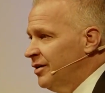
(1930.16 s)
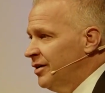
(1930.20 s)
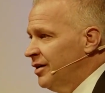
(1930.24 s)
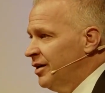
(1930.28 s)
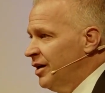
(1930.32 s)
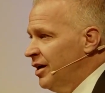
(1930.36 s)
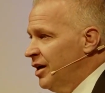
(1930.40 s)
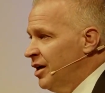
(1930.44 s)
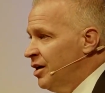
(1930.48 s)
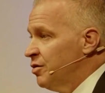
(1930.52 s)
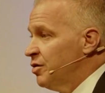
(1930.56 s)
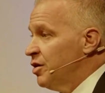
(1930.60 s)

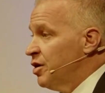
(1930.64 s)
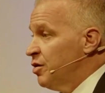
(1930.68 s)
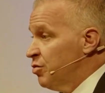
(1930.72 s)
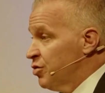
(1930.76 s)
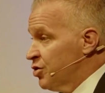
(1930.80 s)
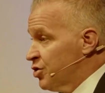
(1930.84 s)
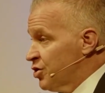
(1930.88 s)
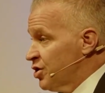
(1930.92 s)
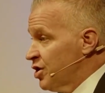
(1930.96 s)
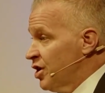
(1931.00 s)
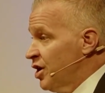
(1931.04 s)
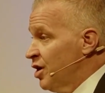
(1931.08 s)
It
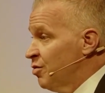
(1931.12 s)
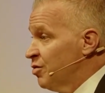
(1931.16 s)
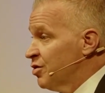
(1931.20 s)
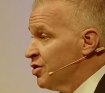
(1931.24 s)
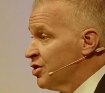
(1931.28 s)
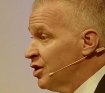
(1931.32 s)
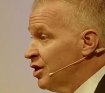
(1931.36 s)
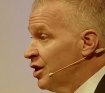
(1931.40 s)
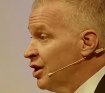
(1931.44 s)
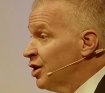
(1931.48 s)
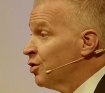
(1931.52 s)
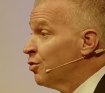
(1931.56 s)
was a
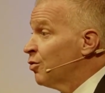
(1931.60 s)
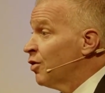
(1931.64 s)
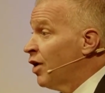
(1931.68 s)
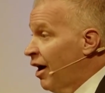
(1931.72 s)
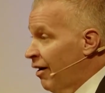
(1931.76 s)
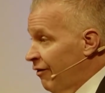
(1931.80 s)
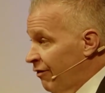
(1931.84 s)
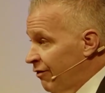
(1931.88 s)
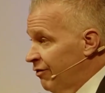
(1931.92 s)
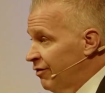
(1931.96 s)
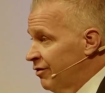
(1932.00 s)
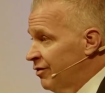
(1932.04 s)
little
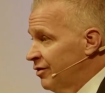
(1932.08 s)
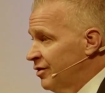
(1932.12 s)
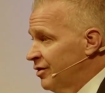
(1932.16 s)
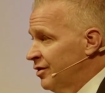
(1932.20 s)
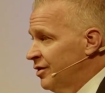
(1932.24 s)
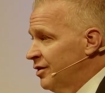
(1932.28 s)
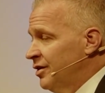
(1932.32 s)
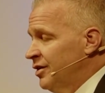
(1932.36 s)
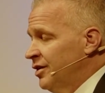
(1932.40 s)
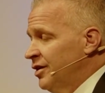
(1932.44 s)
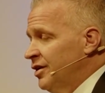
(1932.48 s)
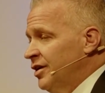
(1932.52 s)
rough,
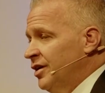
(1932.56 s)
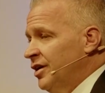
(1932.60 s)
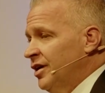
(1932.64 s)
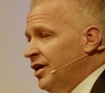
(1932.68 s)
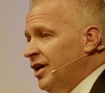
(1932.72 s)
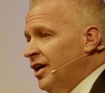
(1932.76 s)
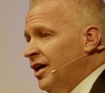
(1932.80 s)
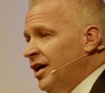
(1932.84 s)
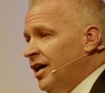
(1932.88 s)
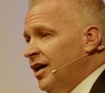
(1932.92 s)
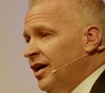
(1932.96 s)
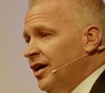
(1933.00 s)

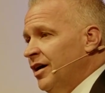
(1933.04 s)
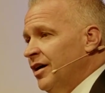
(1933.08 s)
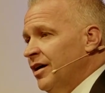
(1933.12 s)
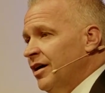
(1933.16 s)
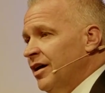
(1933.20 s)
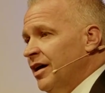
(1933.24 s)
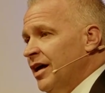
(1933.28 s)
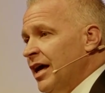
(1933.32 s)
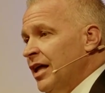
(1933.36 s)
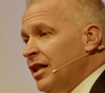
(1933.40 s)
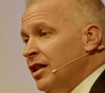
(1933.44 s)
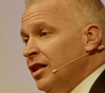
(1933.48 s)

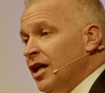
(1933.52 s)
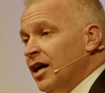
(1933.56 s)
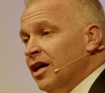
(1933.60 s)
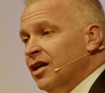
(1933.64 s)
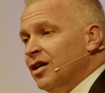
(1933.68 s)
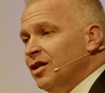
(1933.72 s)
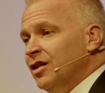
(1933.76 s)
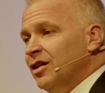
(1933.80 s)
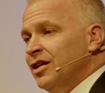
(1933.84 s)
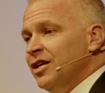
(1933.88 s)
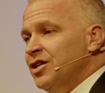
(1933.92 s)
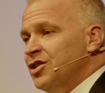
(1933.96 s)
and
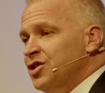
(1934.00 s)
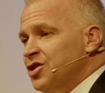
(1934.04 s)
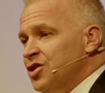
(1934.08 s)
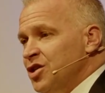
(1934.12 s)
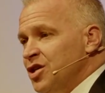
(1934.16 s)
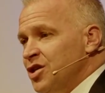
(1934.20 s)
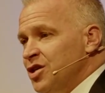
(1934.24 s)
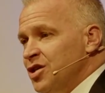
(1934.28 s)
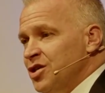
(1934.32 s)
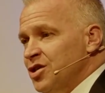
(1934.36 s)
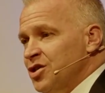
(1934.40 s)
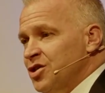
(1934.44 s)
luckily
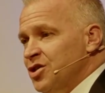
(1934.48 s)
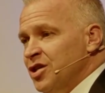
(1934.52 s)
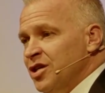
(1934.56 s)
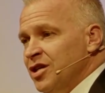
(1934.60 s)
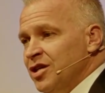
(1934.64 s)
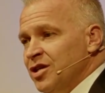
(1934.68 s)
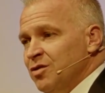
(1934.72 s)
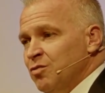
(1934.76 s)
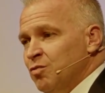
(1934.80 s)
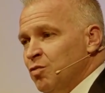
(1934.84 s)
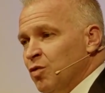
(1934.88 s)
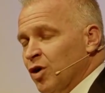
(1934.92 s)

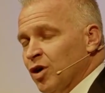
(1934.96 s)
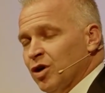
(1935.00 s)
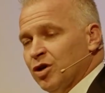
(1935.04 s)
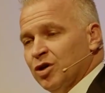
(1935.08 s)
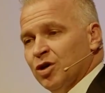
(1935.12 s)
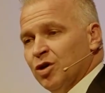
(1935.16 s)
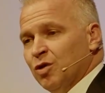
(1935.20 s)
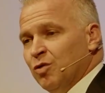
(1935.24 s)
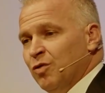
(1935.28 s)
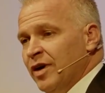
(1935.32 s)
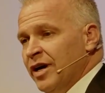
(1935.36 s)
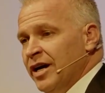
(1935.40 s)
she worked
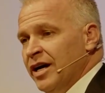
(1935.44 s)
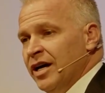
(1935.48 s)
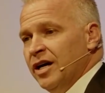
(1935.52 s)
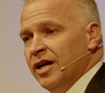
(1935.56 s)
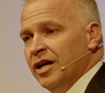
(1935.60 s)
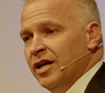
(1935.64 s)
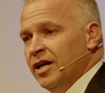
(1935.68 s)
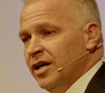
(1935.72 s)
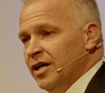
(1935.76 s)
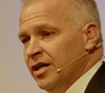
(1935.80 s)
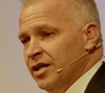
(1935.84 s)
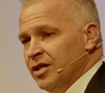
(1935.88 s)
her
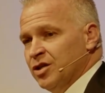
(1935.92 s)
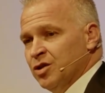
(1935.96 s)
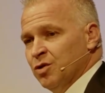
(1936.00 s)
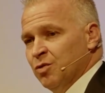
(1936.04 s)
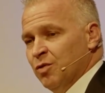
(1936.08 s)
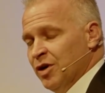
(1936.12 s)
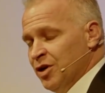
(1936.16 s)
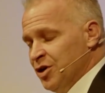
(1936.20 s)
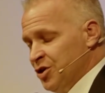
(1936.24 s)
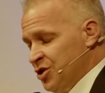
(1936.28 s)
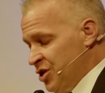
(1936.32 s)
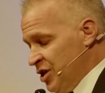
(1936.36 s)
way to
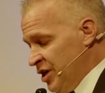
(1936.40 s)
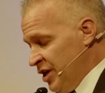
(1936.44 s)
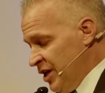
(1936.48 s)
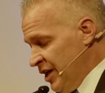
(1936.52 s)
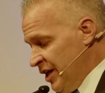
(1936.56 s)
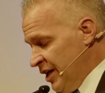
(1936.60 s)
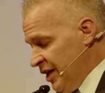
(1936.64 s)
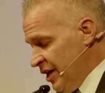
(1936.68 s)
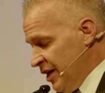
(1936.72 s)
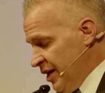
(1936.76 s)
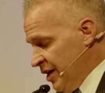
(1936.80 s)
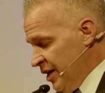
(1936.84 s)
where
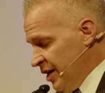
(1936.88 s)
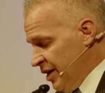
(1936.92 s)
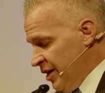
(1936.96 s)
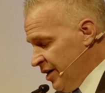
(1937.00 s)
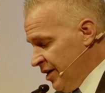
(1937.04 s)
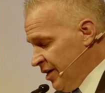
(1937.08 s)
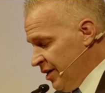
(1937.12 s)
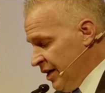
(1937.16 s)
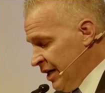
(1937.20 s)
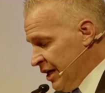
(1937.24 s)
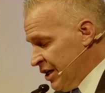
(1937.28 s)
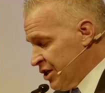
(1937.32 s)
she
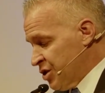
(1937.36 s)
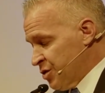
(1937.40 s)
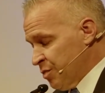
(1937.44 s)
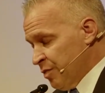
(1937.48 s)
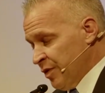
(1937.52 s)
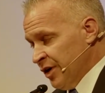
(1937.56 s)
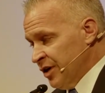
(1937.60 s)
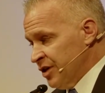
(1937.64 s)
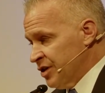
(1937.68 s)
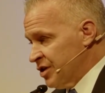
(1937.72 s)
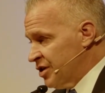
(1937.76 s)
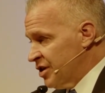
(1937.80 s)

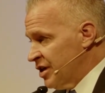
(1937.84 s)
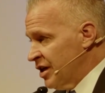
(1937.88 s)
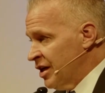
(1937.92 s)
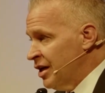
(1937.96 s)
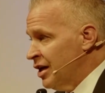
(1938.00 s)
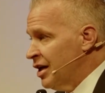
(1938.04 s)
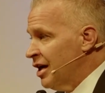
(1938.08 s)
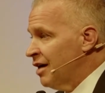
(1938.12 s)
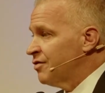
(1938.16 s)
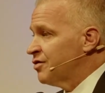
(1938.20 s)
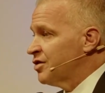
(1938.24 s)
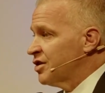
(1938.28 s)
experienced
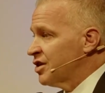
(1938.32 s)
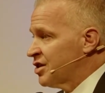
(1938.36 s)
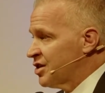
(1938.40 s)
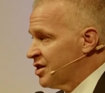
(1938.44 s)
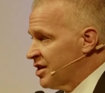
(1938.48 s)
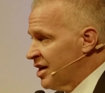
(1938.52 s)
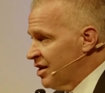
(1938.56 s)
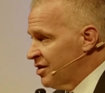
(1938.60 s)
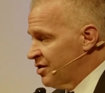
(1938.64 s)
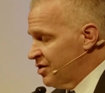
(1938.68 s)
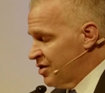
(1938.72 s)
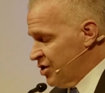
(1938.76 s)
enough
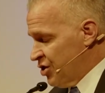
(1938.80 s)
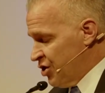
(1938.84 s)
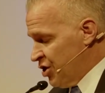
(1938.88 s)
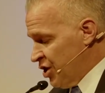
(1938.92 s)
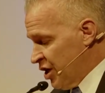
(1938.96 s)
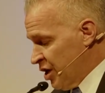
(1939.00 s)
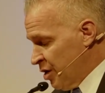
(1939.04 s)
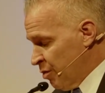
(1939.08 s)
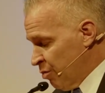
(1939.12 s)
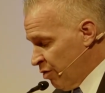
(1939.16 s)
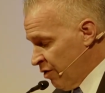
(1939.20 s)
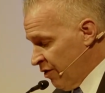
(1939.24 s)
success that she
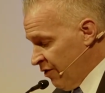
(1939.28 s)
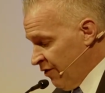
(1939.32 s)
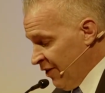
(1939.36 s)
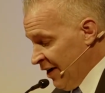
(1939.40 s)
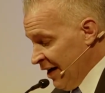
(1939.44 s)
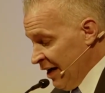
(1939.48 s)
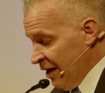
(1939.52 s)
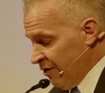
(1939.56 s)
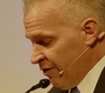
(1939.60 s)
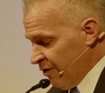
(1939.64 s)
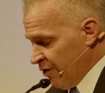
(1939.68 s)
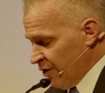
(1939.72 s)
can
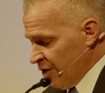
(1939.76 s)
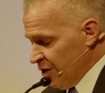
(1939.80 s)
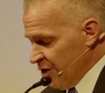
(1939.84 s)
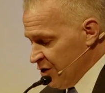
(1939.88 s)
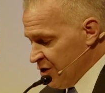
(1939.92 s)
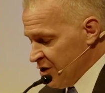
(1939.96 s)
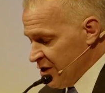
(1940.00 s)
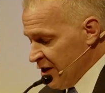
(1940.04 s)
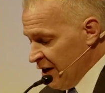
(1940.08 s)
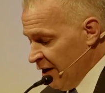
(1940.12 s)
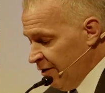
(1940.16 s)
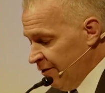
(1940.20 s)
provide for
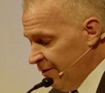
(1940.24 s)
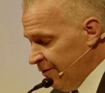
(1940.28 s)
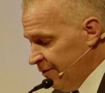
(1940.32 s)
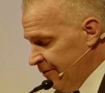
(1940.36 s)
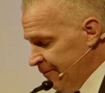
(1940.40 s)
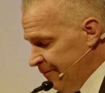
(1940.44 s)
herself.